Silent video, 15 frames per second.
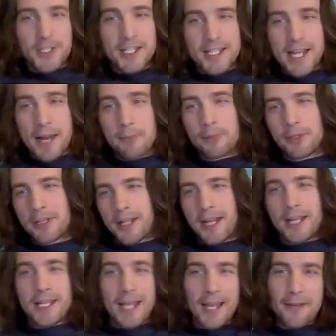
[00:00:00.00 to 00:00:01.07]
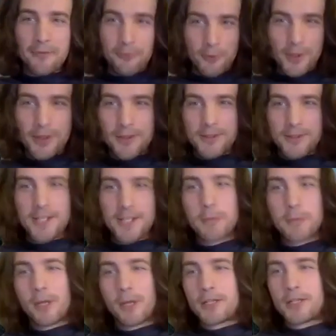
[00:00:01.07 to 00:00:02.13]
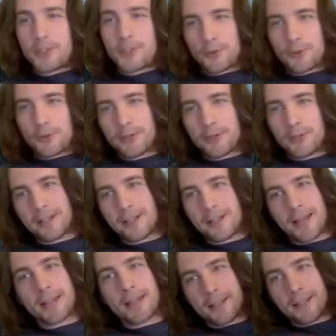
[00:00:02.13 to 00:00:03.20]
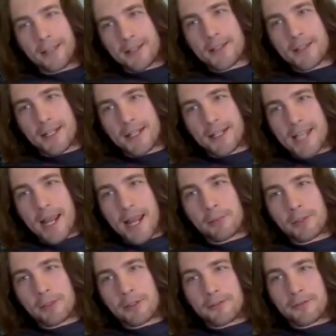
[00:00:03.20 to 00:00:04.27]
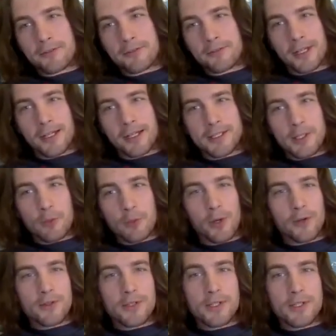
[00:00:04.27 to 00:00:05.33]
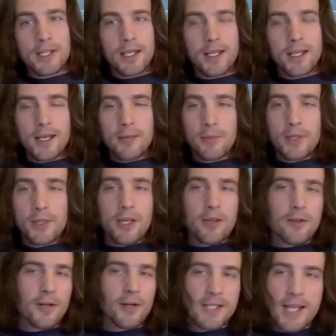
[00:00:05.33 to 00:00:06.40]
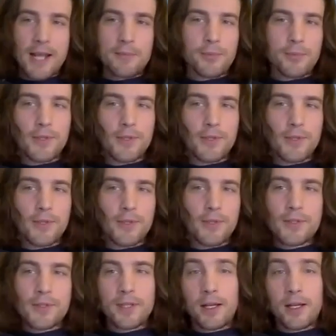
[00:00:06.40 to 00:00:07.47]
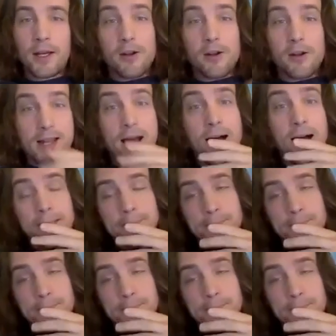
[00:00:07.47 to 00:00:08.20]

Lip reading: example that I gave with Z mod 2, that is an example of nilpotency, but the other examples are not.